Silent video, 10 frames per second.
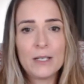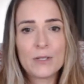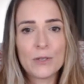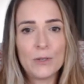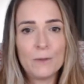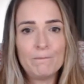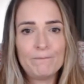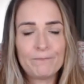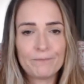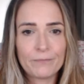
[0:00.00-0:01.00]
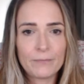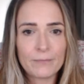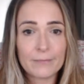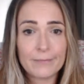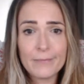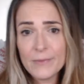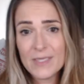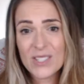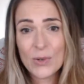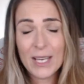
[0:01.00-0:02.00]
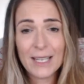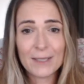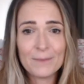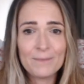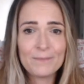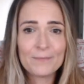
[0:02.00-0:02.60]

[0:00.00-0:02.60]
So yeah.